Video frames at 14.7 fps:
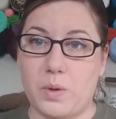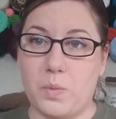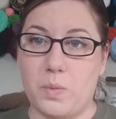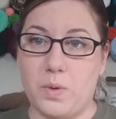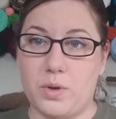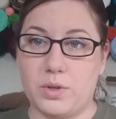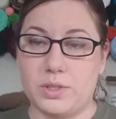
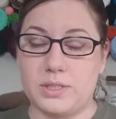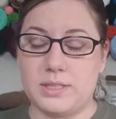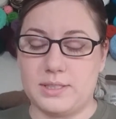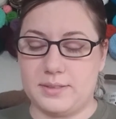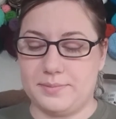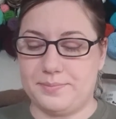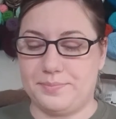
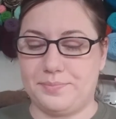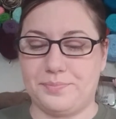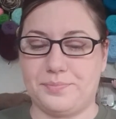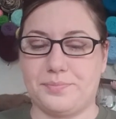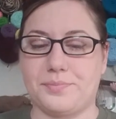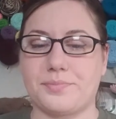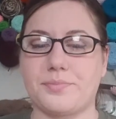Wools.
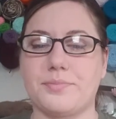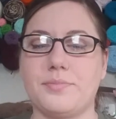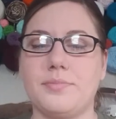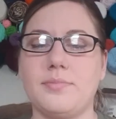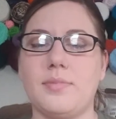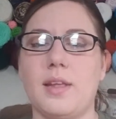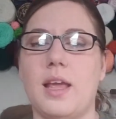
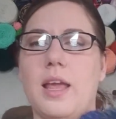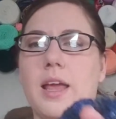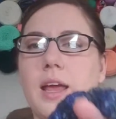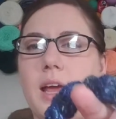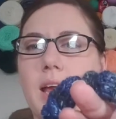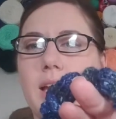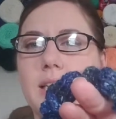
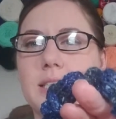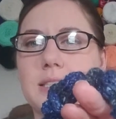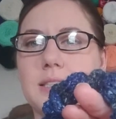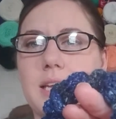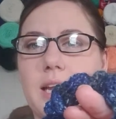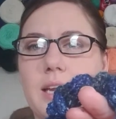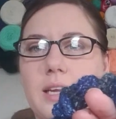I
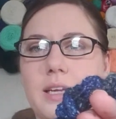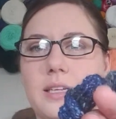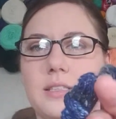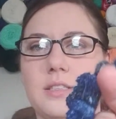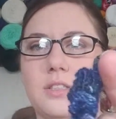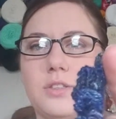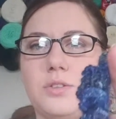
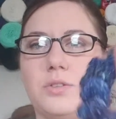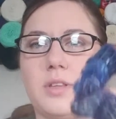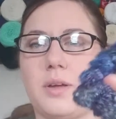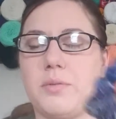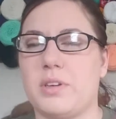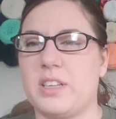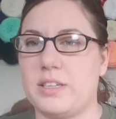decided
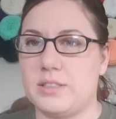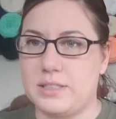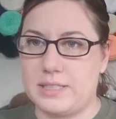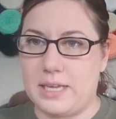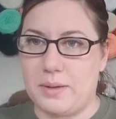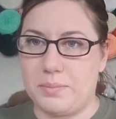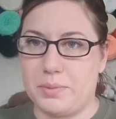they were little
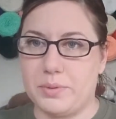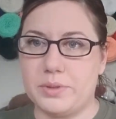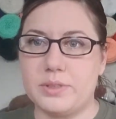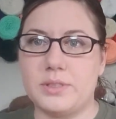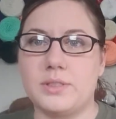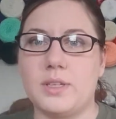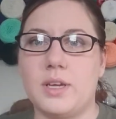
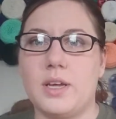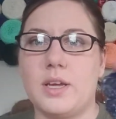samples,